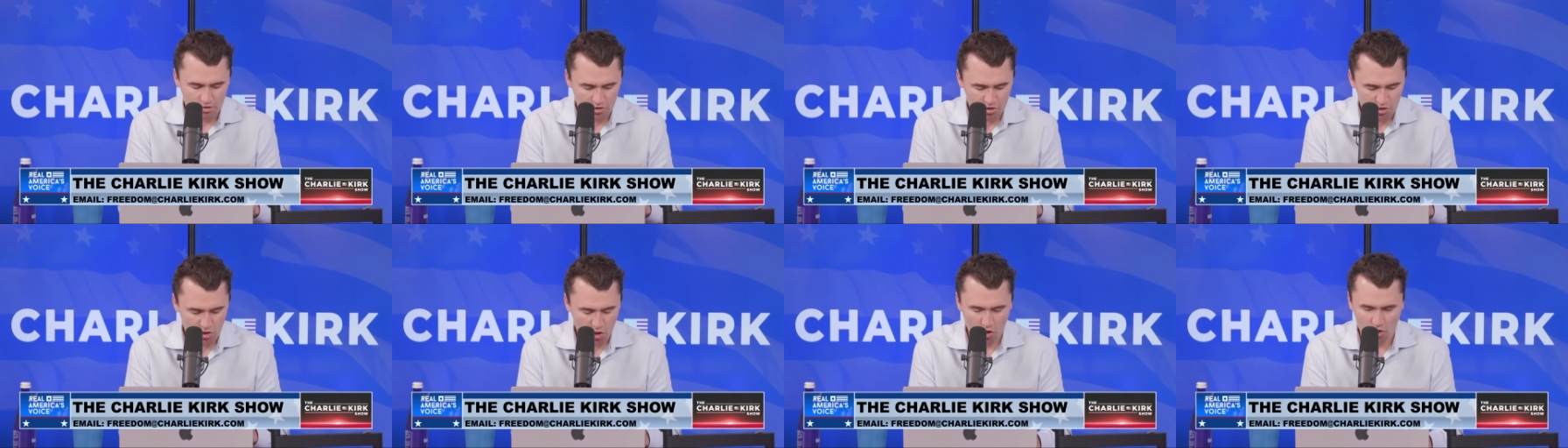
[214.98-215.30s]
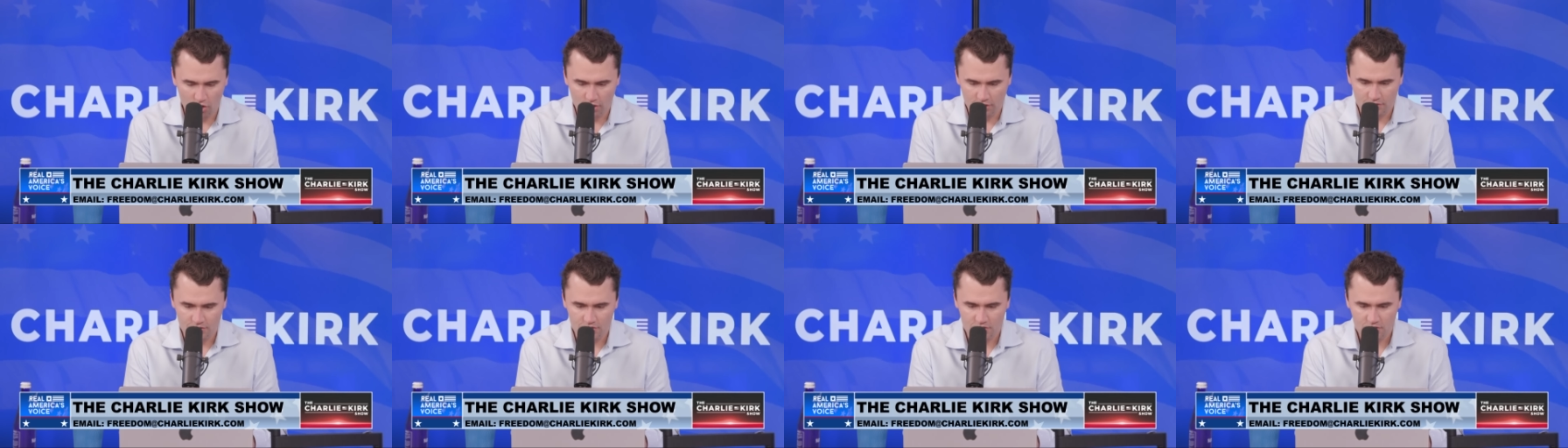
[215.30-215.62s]

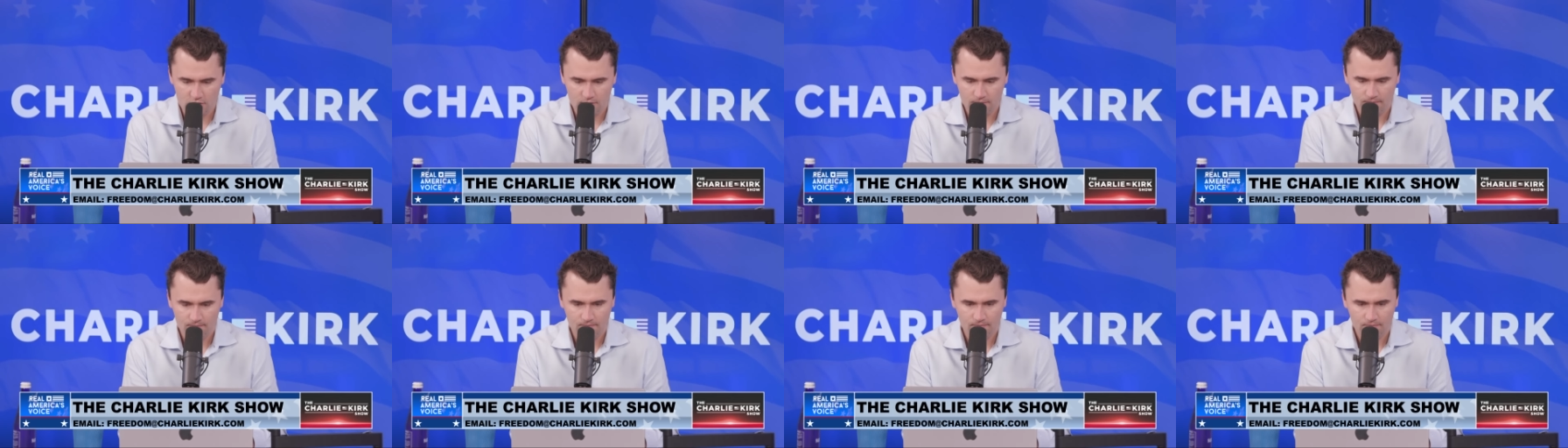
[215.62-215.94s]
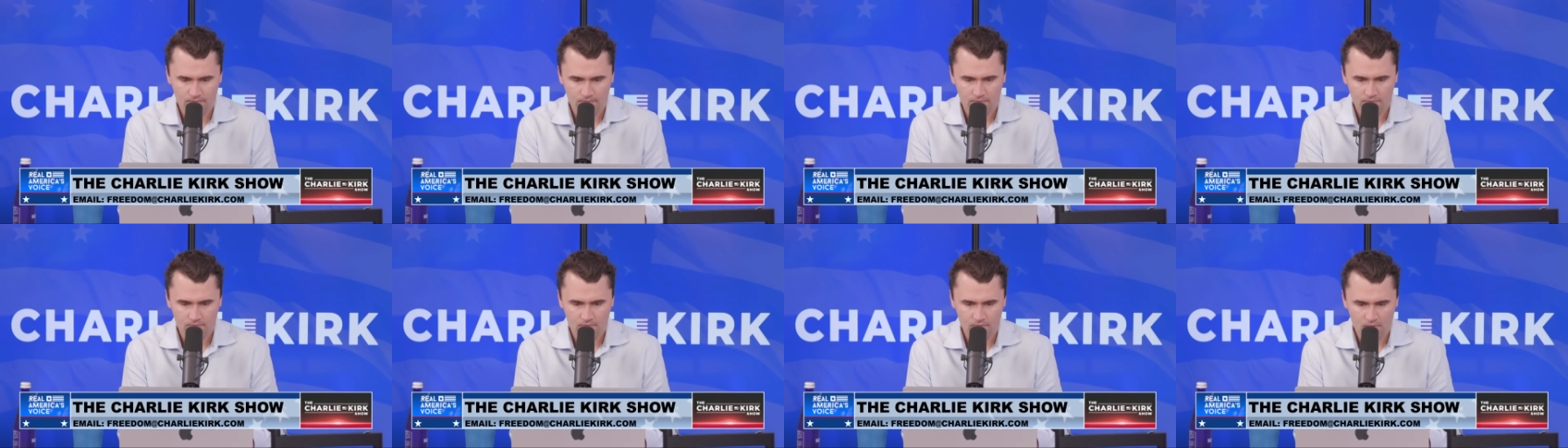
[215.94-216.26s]
turns
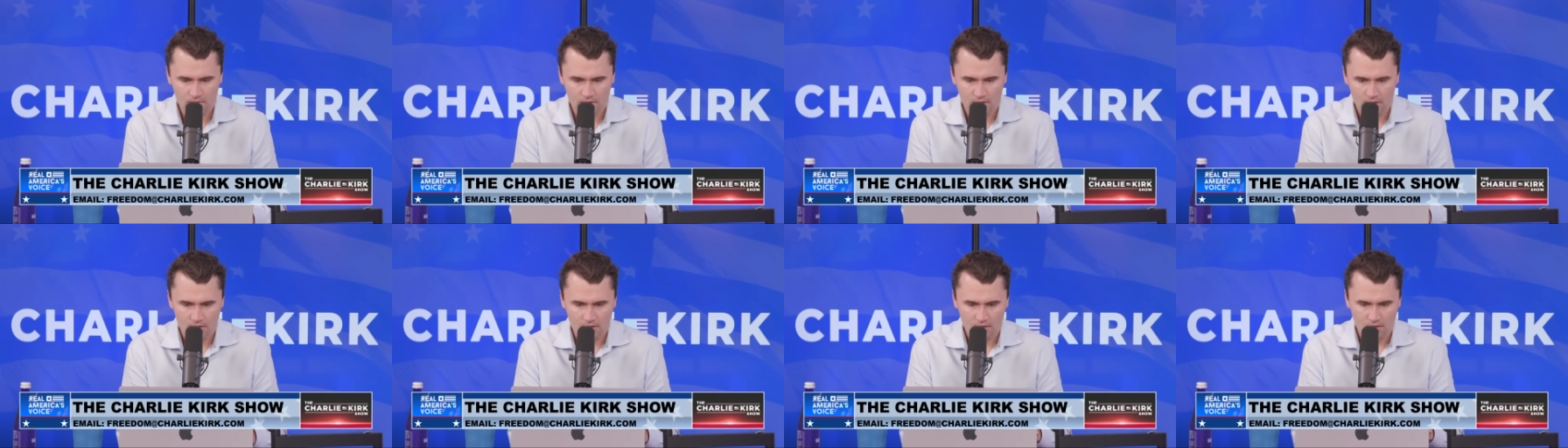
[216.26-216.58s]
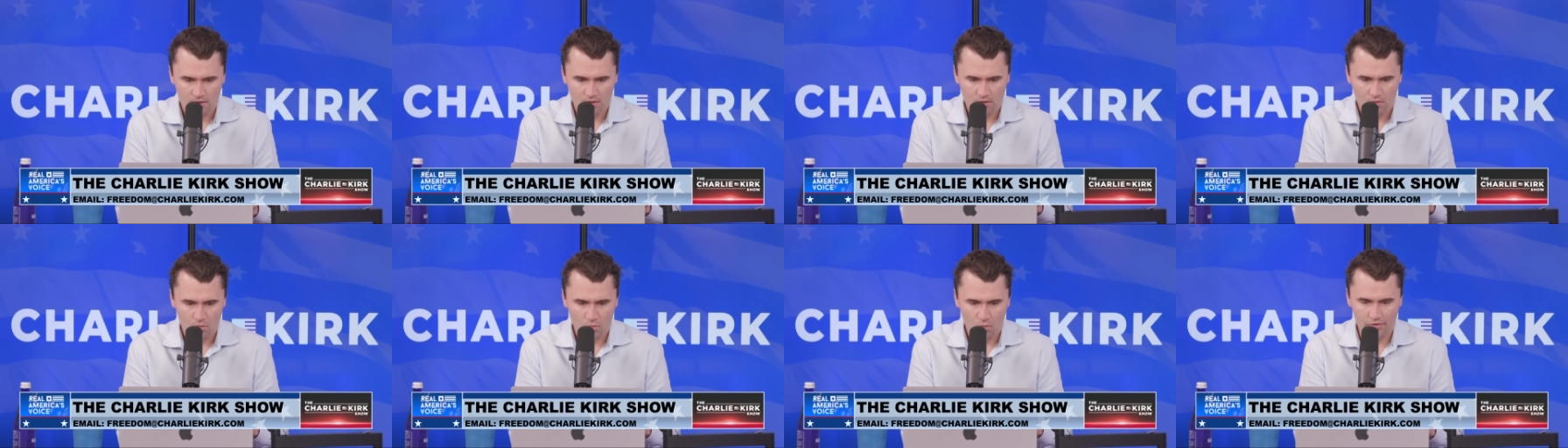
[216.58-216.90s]

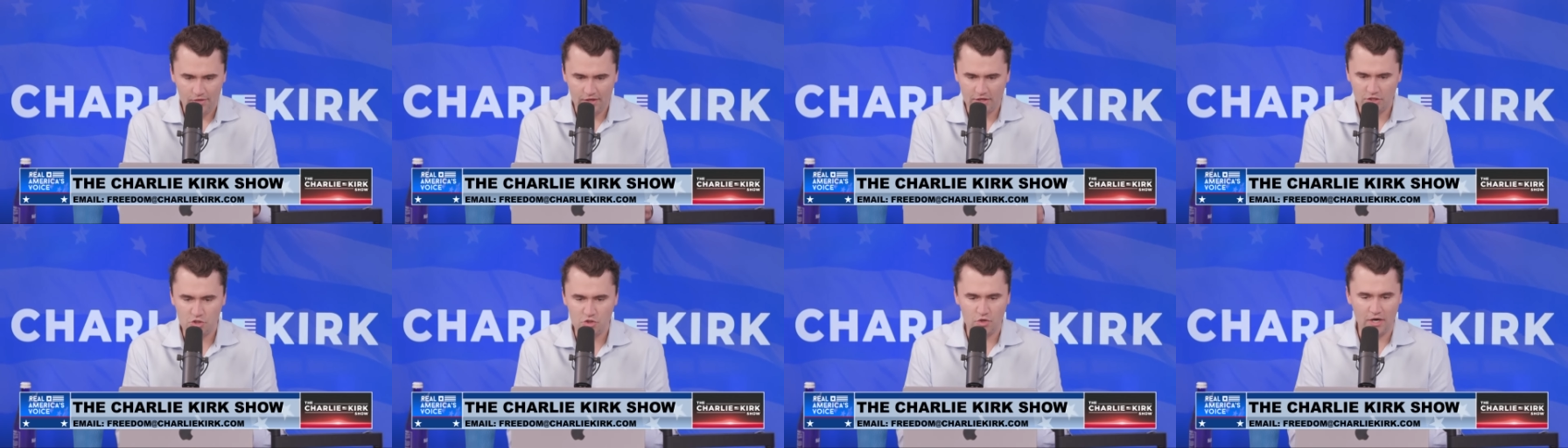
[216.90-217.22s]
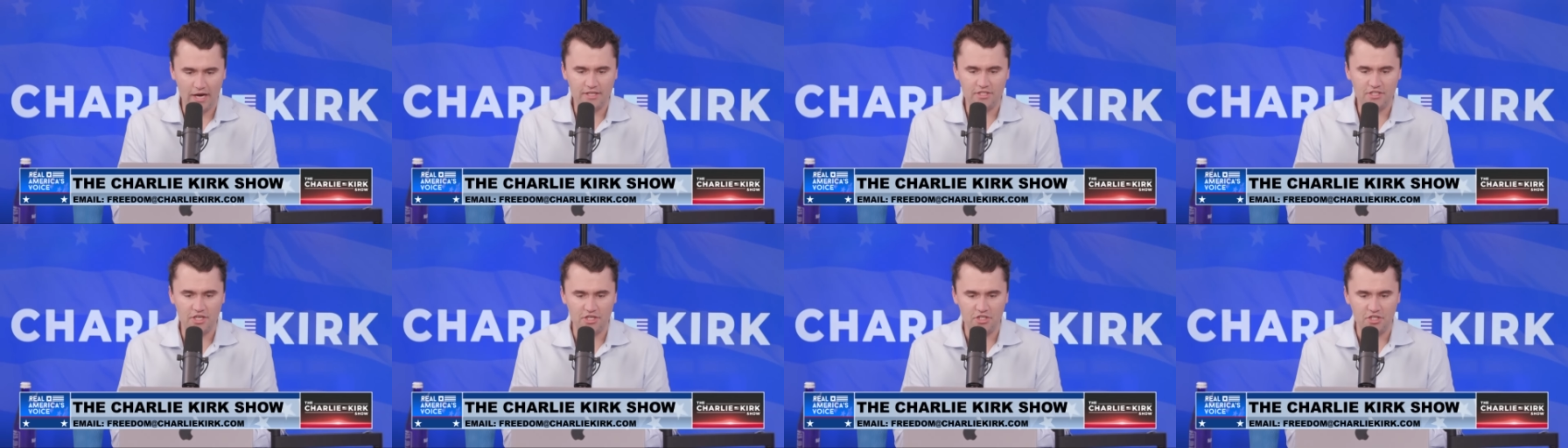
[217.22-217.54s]
with his
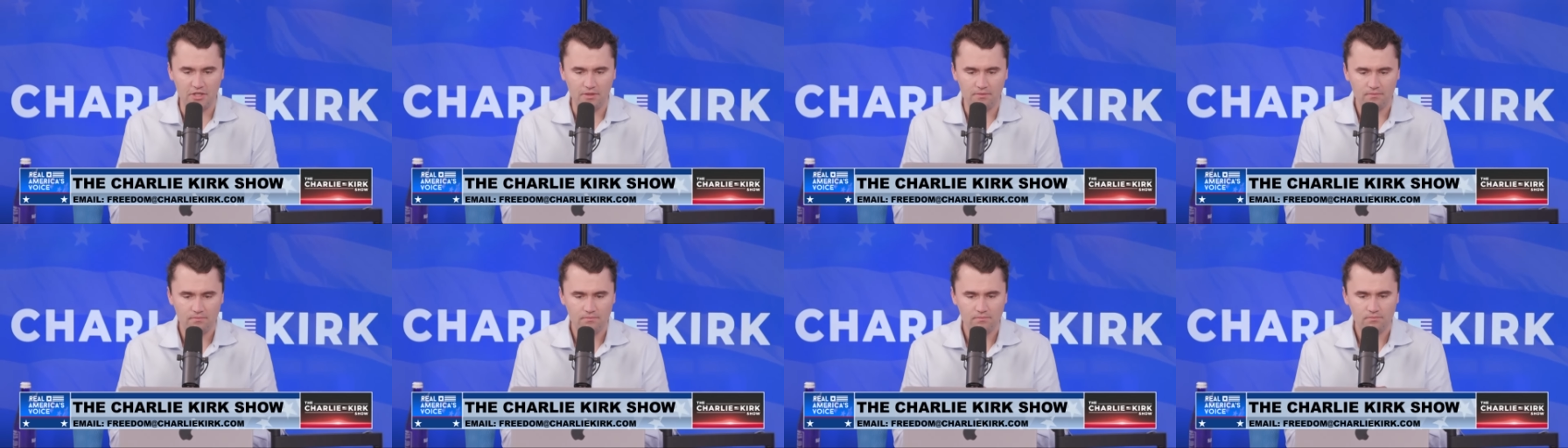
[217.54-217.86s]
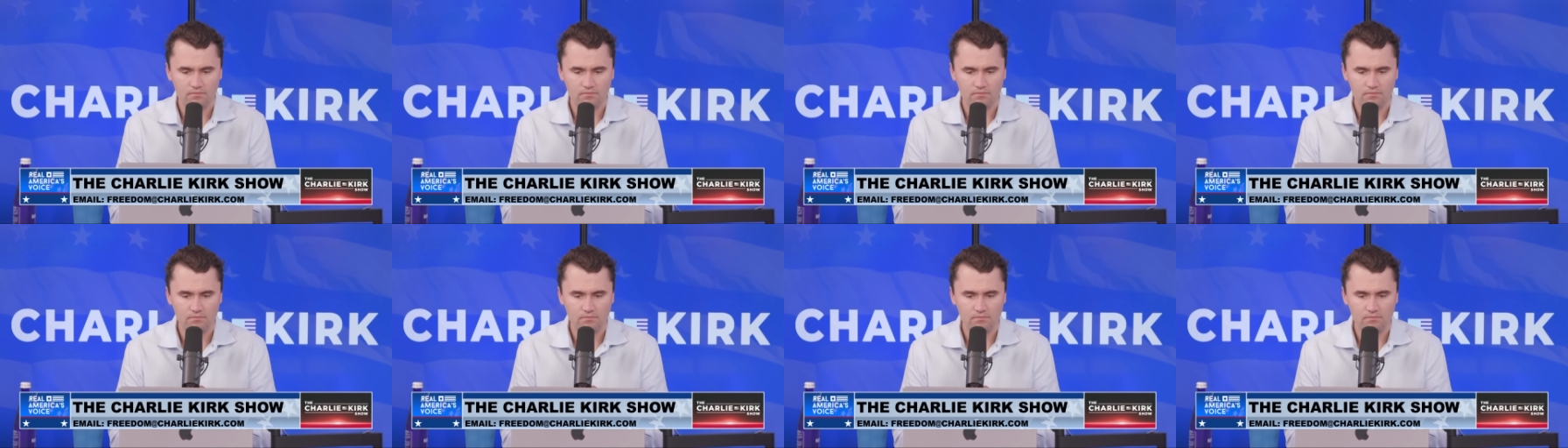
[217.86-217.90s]
transition